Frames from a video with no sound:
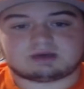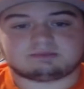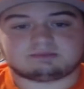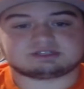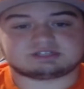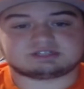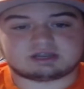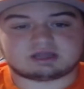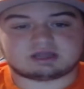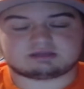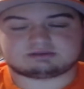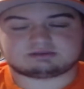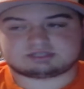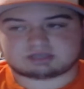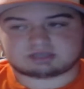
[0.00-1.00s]
excited.
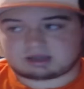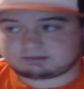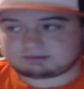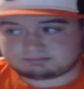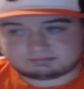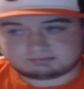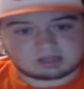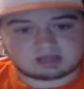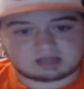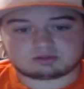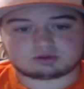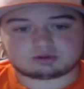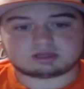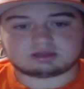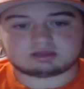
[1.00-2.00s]
I'm not
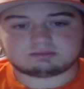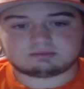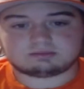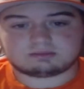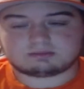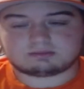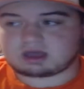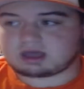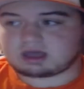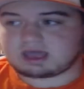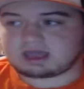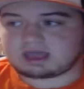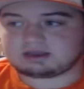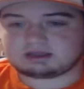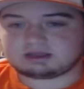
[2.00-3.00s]
looking
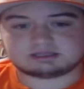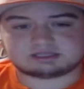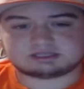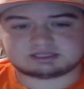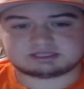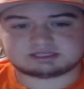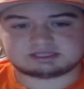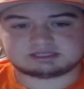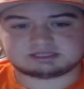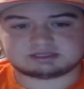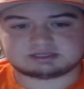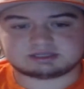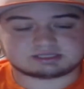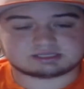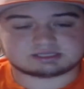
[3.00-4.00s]
ahead into the
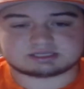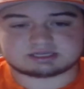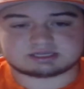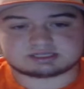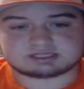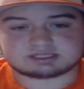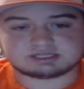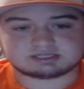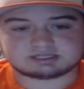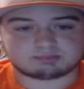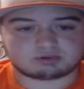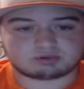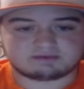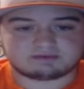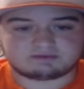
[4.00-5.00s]
season. This isn't a season
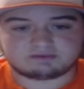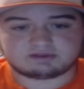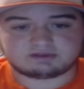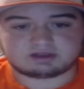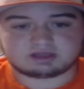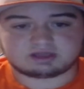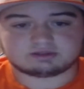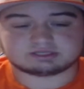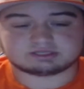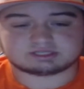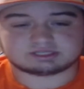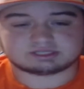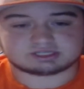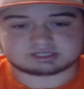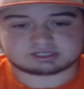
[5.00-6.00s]
preview video. This
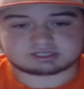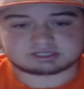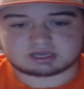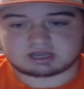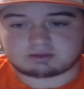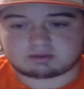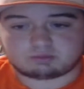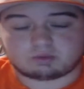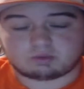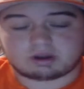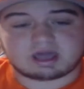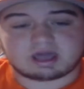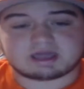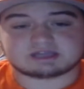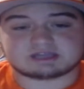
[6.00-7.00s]
is just
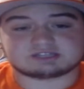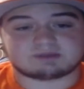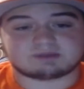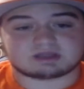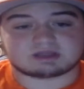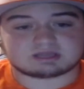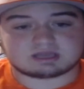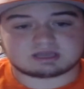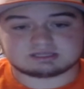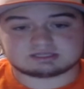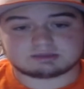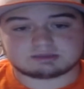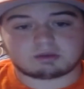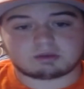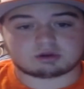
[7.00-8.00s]
what I expect in
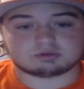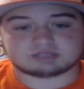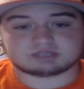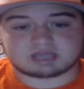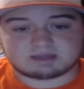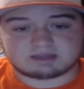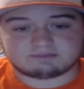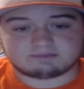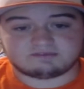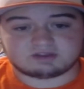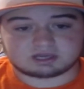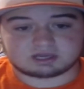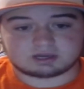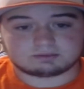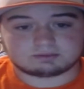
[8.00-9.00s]
tomorrow's game
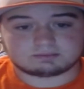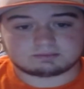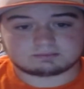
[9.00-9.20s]
video.